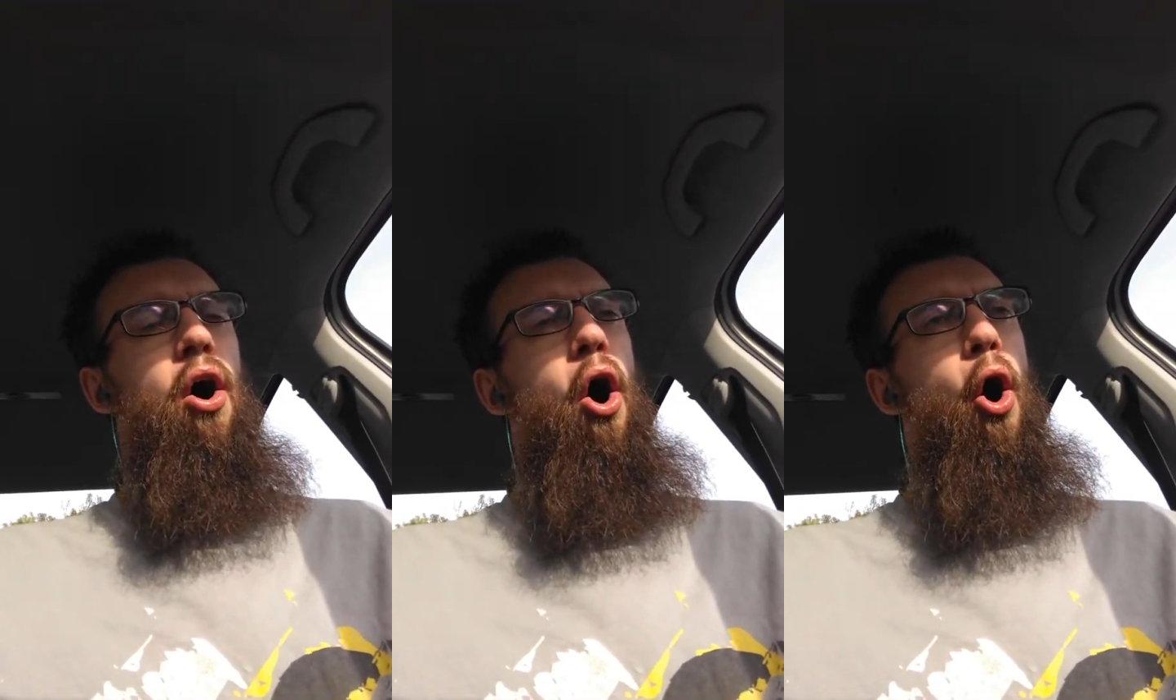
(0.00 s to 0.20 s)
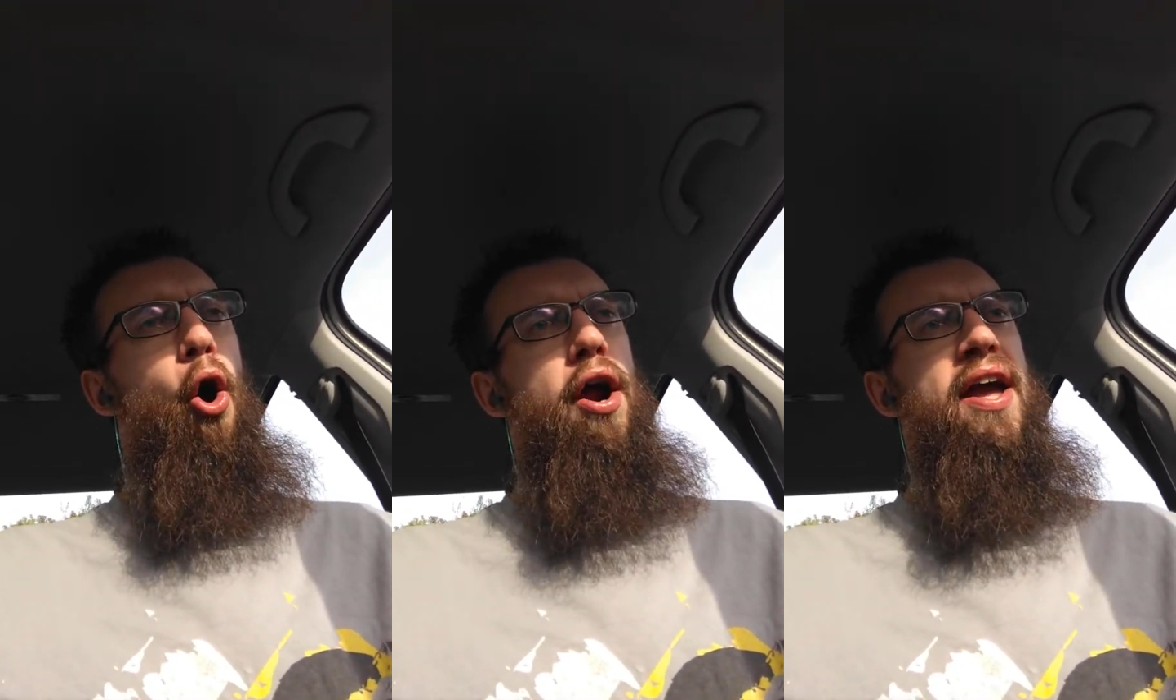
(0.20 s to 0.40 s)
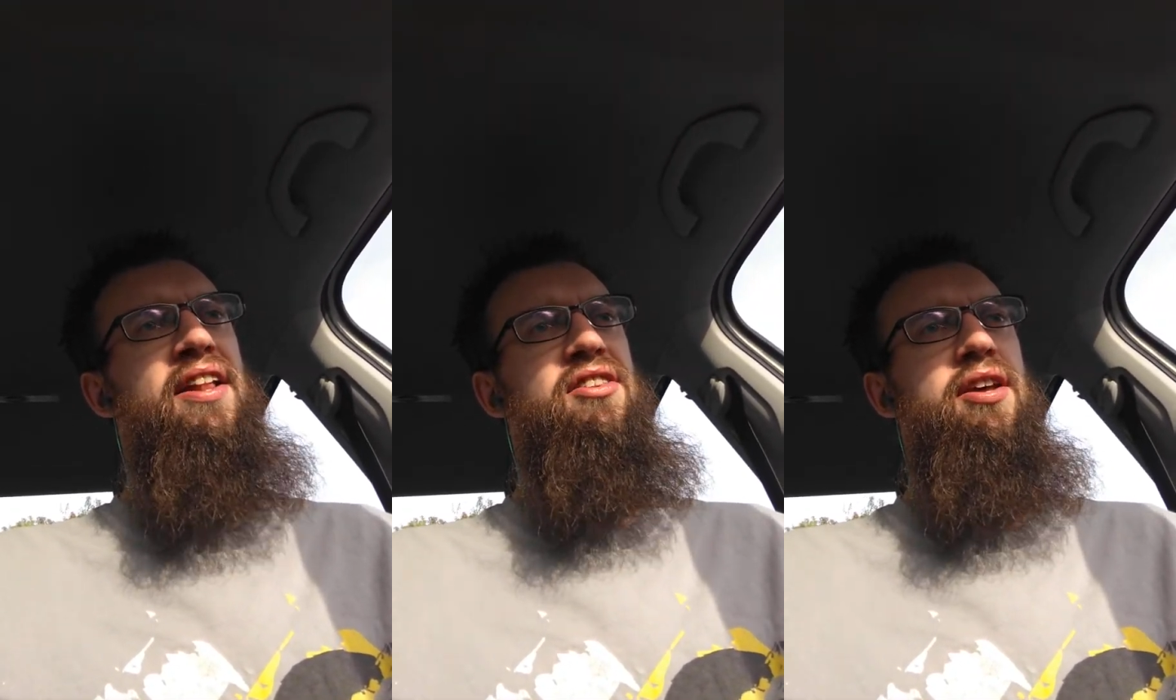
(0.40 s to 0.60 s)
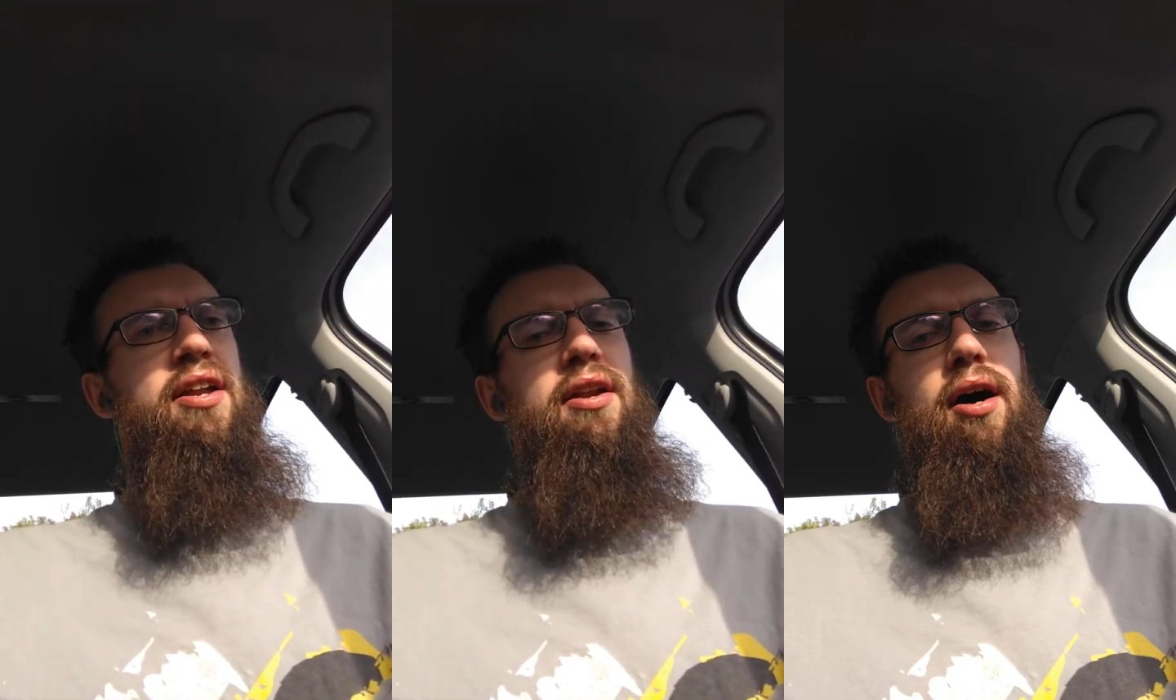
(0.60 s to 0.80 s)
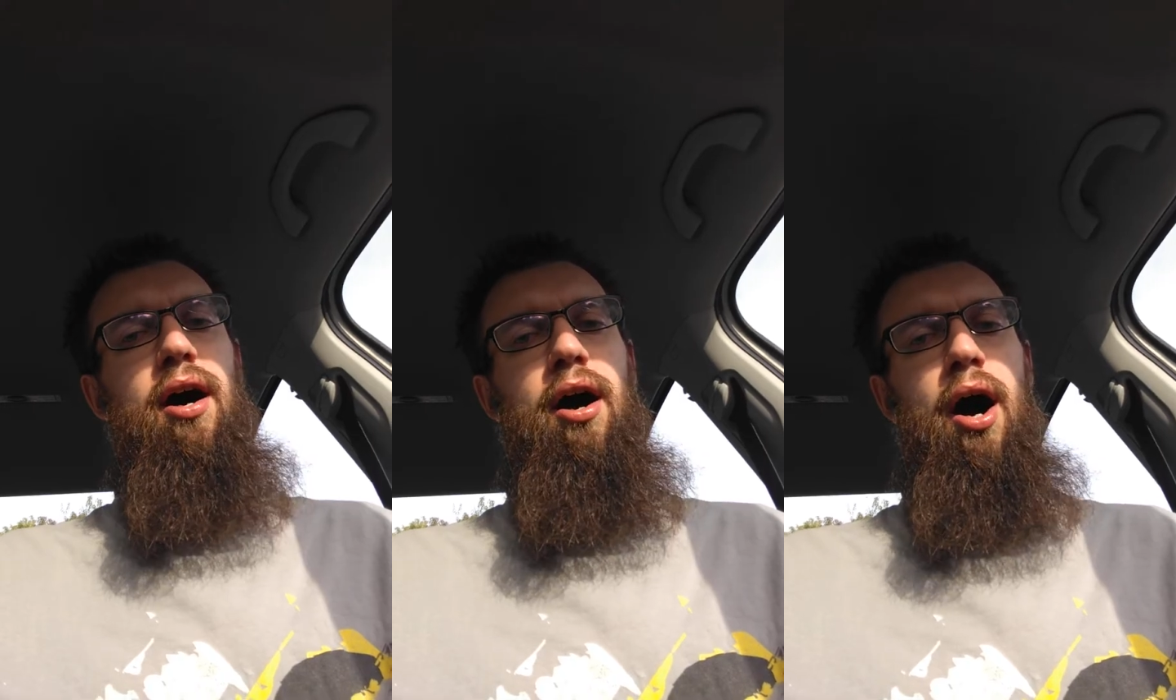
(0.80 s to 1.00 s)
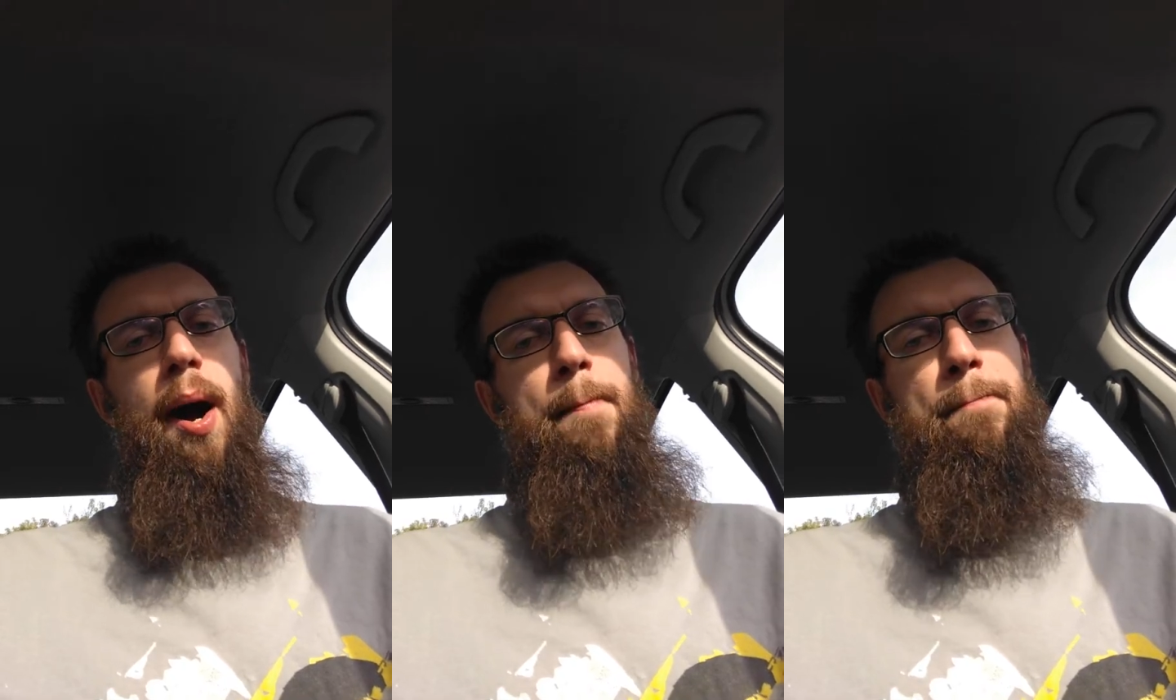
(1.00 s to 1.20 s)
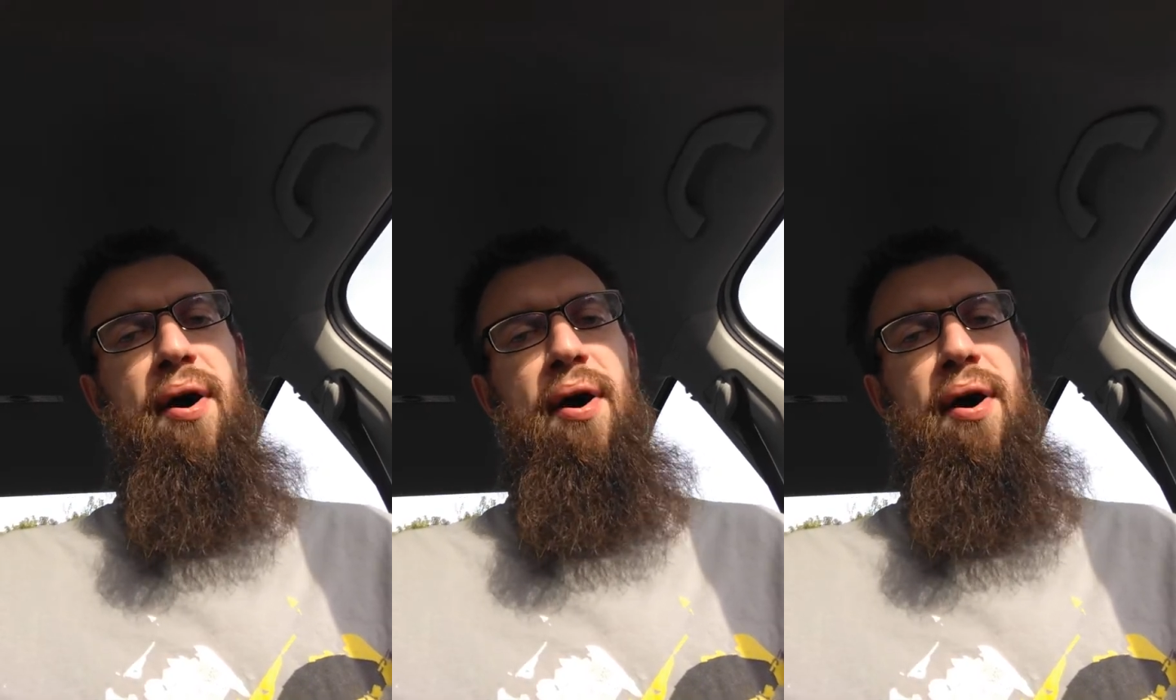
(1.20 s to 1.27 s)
oriented um,